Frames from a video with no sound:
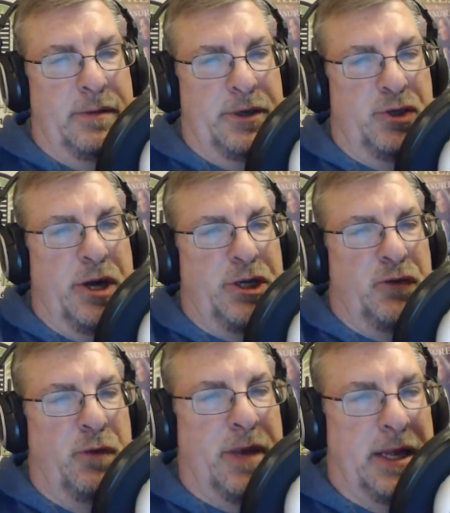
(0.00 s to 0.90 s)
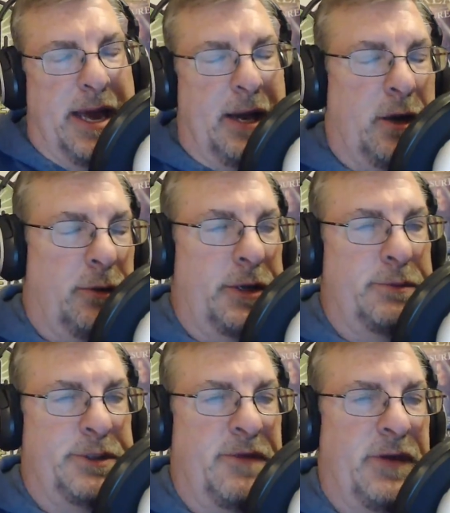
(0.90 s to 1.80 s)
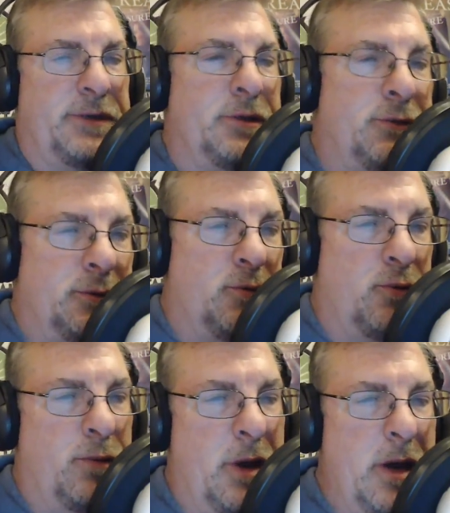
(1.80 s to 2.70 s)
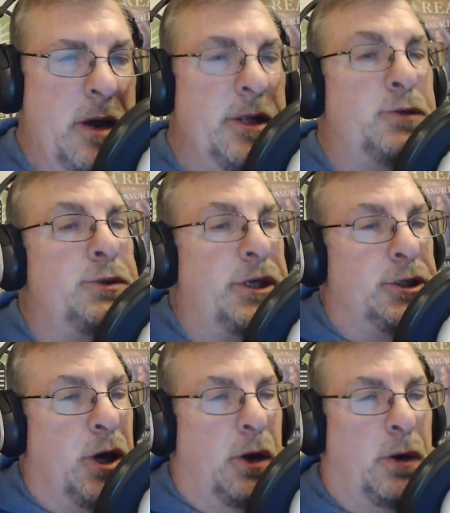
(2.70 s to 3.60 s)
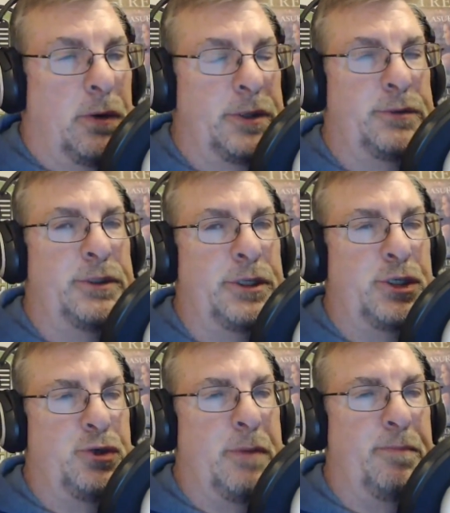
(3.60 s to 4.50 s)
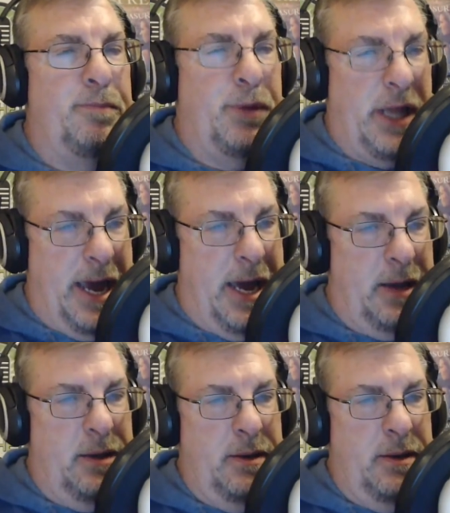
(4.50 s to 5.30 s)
stretches from the Atlantic all the way to the Pacific. So this was his goal. This was his trip plan.